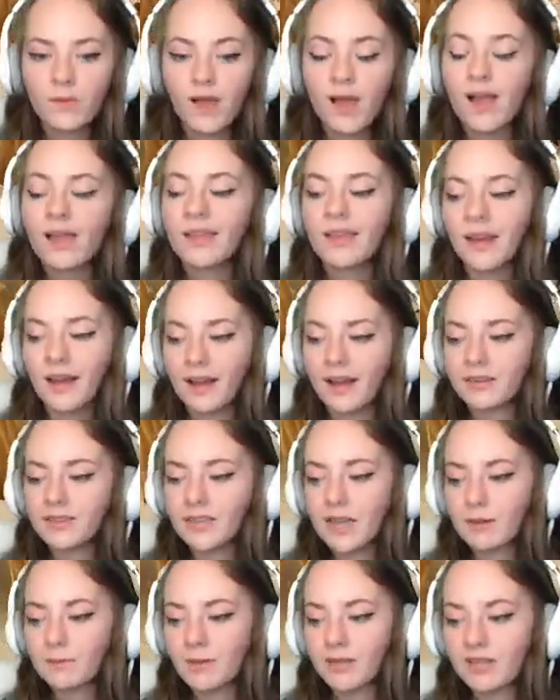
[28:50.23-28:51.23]
Yeah,
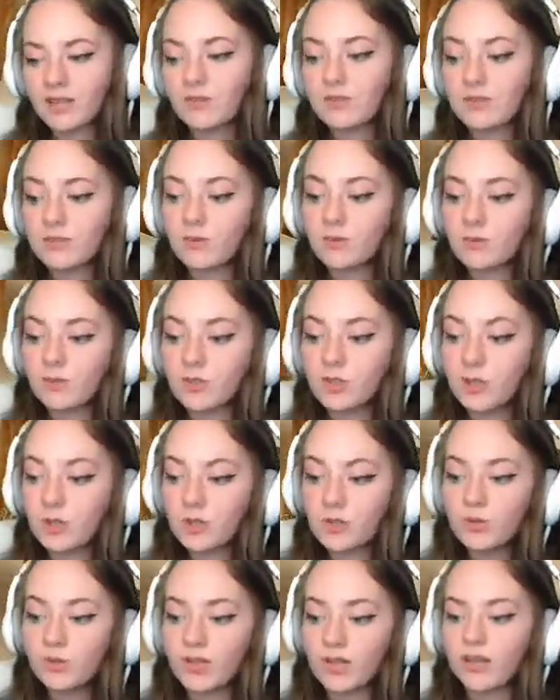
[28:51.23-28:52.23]
it's called
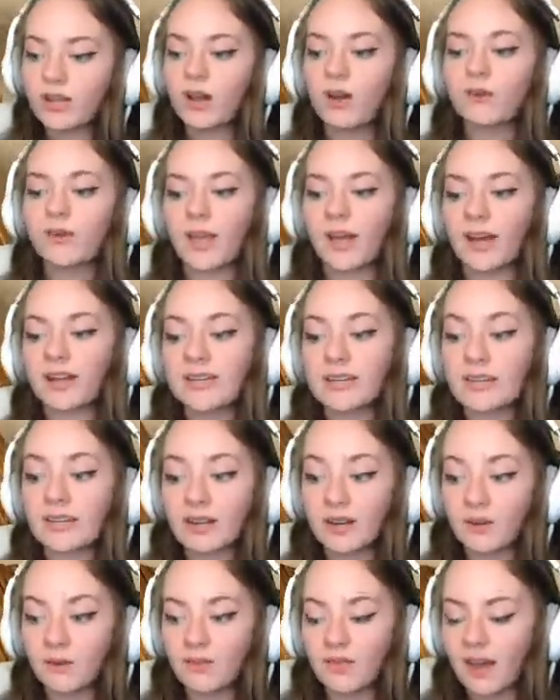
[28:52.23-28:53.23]
nougat. Okay, I didn't
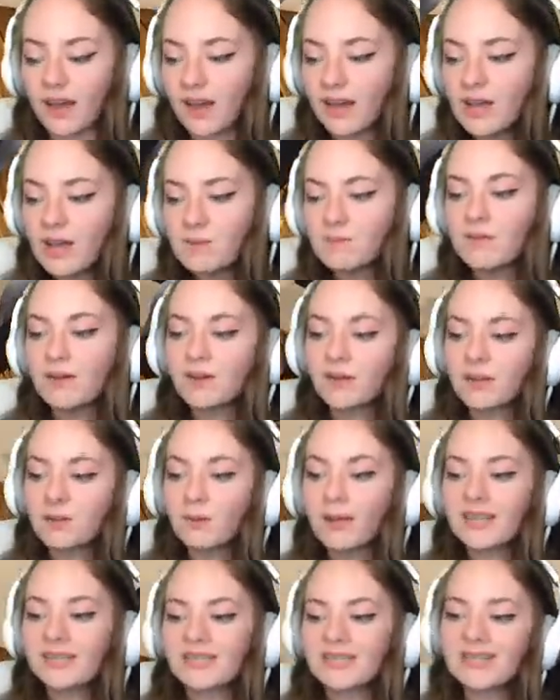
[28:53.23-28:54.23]
know that. Milky
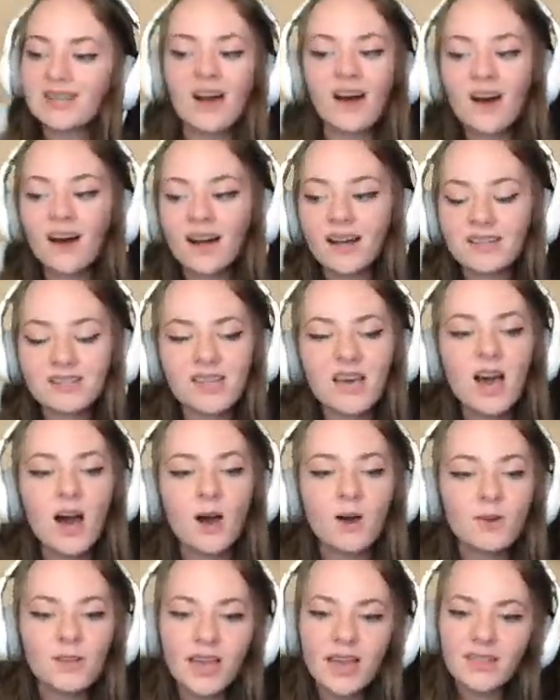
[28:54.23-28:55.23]
Way stars.
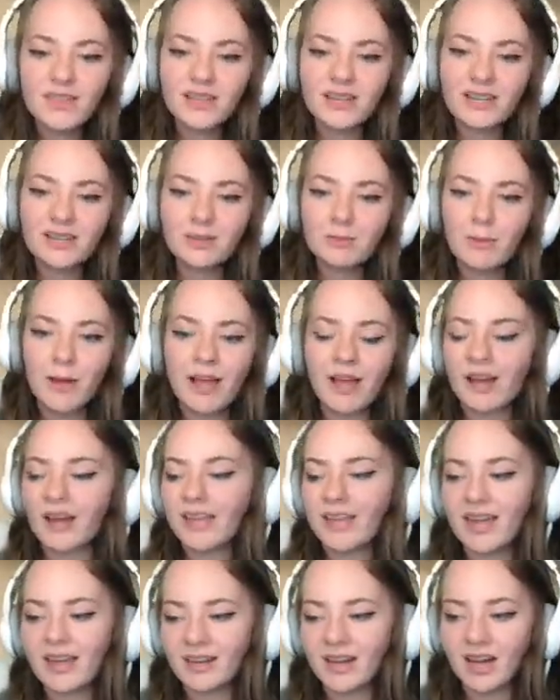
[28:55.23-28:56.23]
Oh yeah, the little
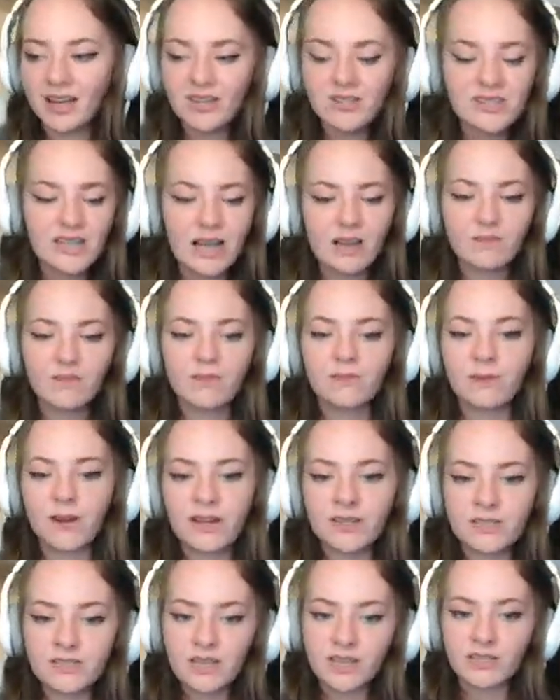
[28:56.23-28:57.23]
again. I used to have a
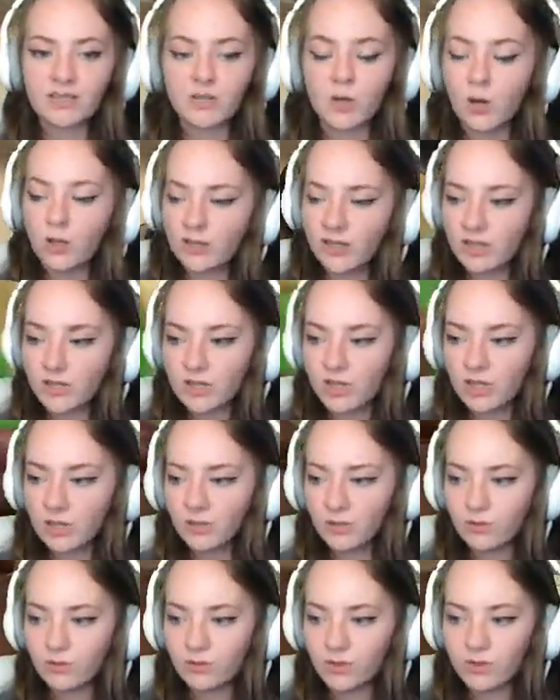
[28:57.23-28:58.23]
friend in college who
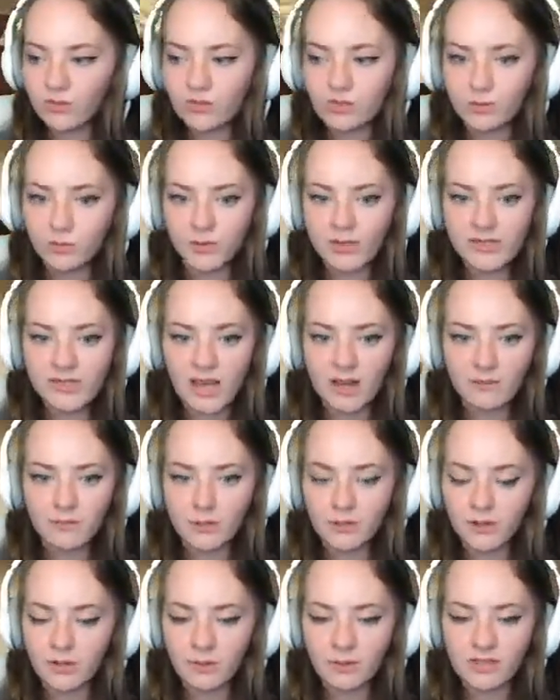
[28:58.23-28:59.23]
used to always have
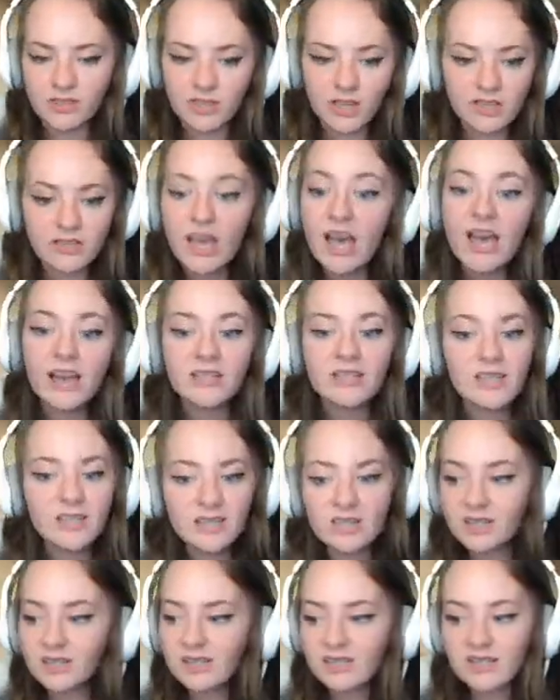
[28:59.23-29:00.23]
Milky Way stars.
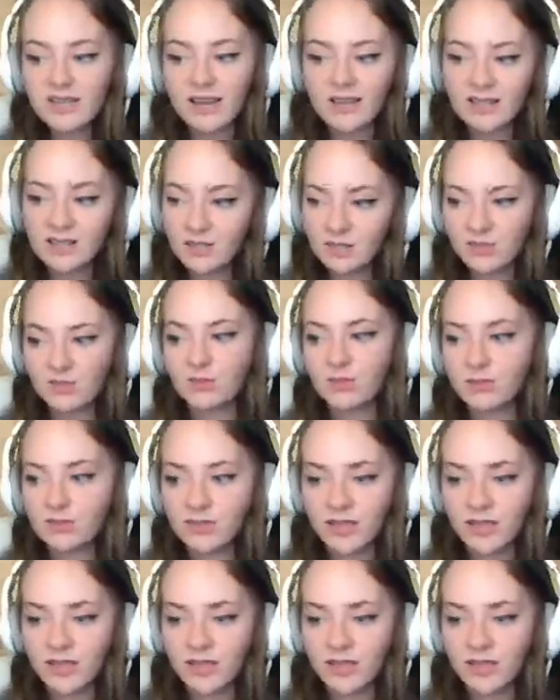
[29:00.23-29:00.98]
Didn't understand it at all.